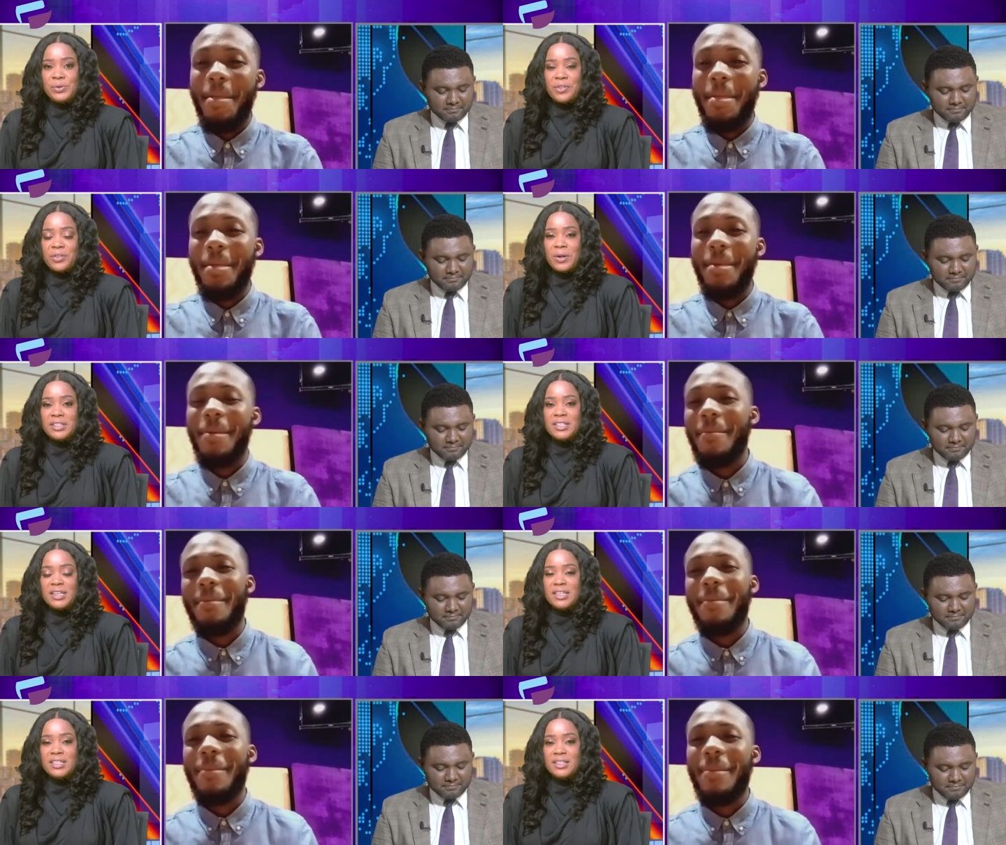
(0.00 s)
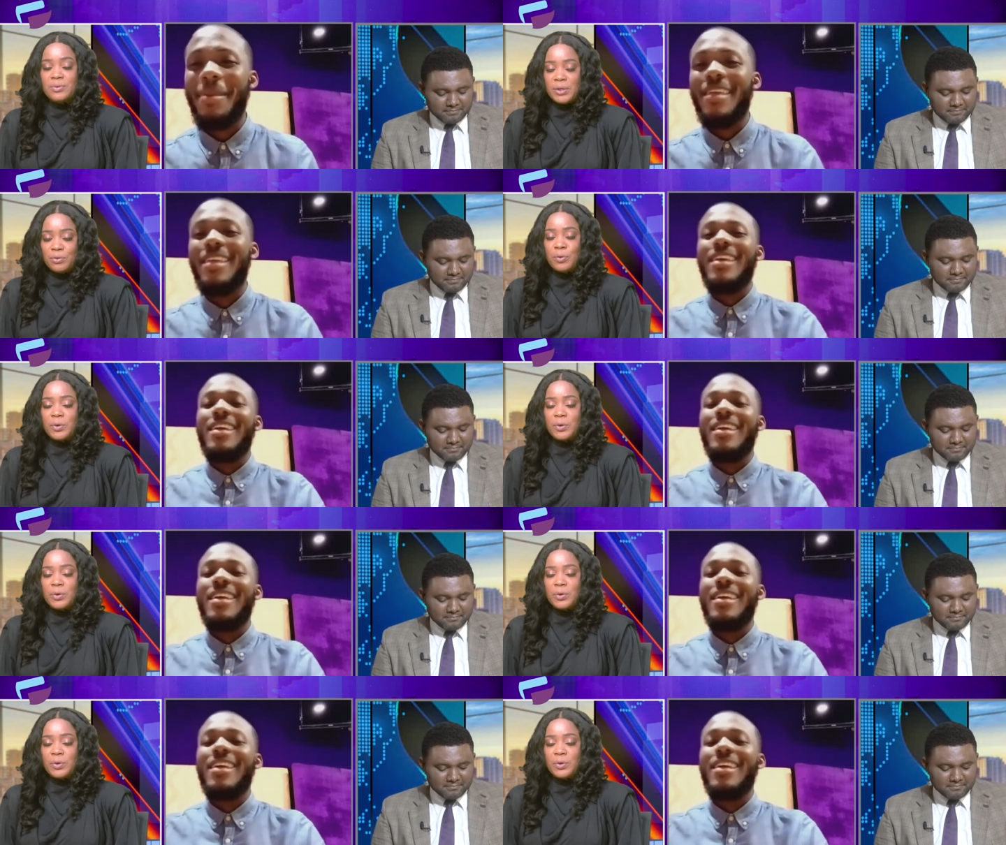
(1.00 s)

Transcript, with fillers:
Speaker 1: thoughts and uh, we look forward